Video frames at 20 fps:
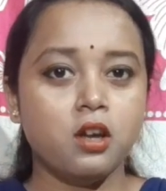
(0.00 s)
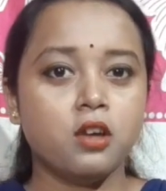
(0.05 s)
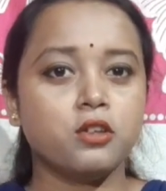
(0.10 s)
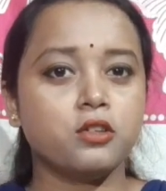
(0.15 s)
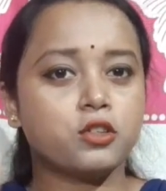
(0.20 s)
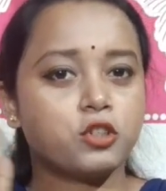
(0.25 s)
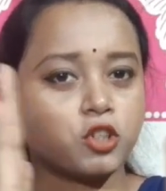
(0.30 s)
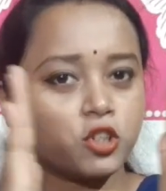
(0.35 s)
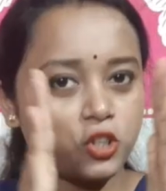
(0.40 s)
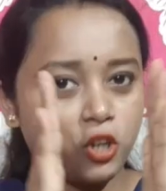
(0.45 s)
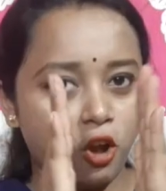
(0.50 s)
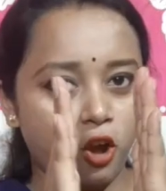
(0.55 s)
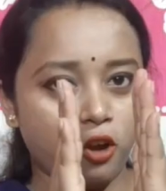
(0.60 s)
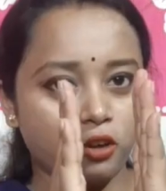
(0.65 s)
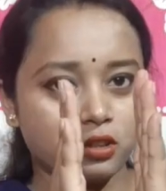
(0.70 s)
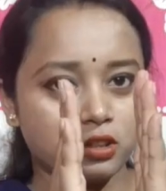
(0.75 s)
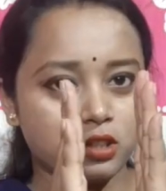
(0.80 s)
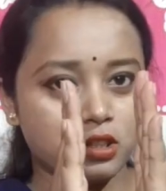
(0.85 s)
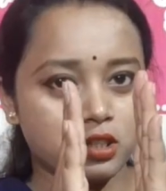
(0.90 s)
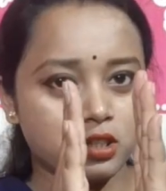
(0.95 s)

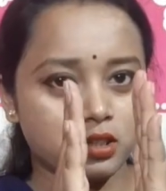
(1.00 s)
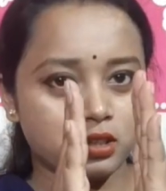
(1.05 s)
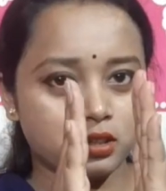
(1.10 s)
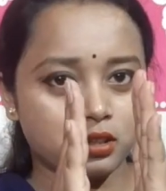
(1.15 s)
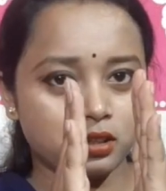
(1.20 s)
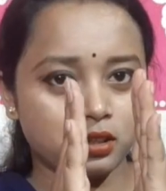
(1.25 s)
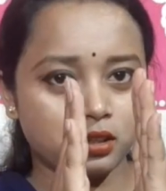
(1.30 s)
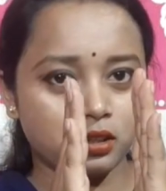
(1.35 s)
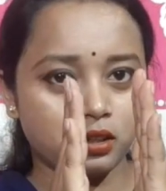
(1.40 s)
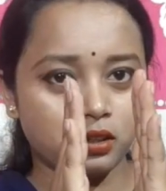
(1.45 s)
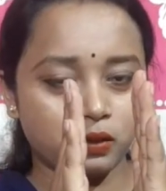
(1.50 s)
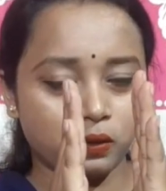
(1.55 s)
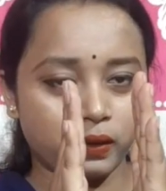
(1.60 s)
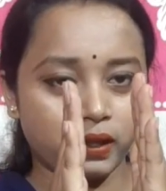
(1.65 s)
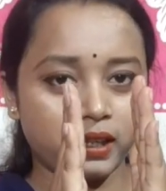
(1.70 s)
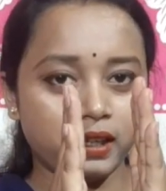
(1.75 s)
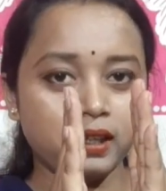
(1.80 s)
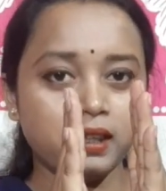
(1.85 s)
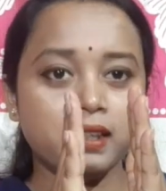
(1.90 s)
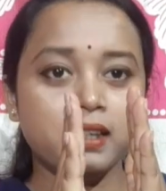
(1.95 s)
short,
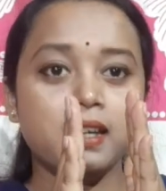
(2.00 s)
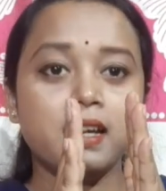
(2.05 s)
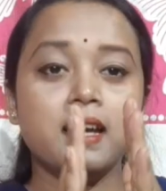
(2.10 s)
okay?